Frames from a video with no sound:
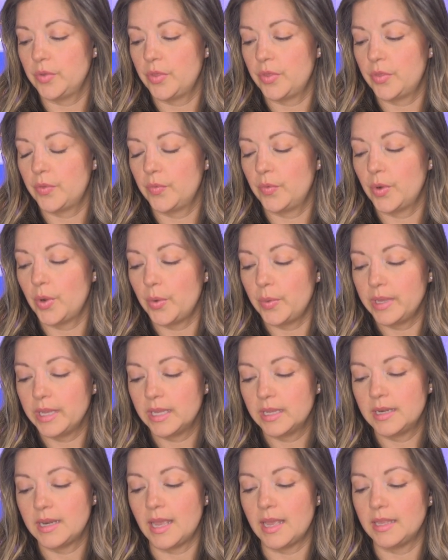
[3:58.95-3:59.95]
throwing a
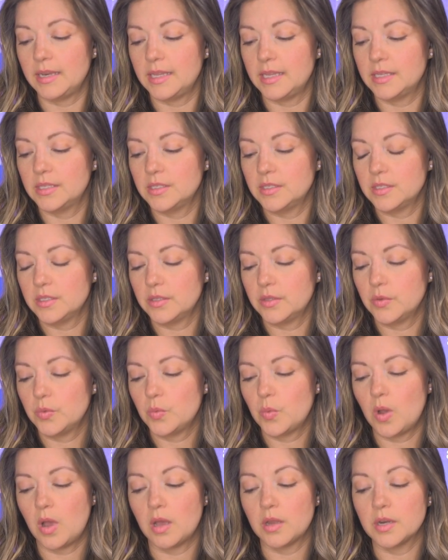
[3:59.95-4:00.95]
net into the
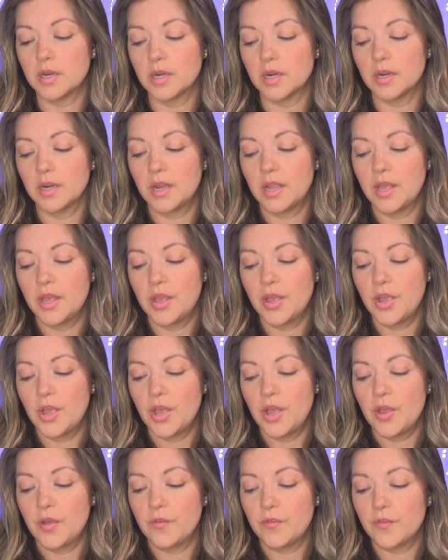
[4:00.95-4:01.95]
water
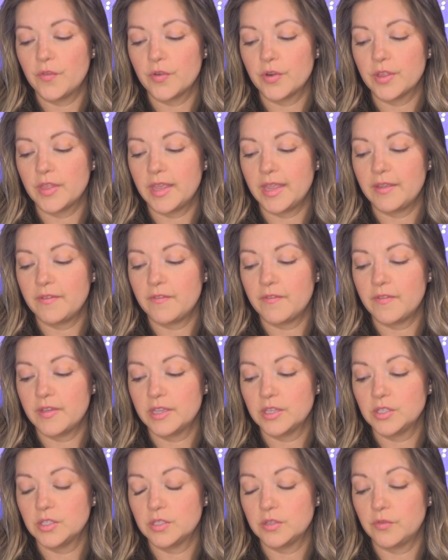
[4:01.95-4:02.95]
for they
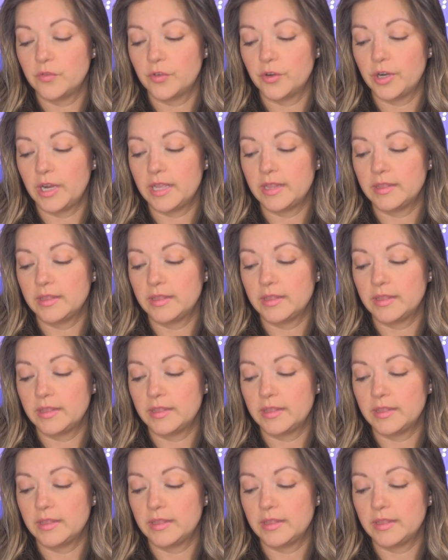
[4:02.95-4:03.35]
fished for a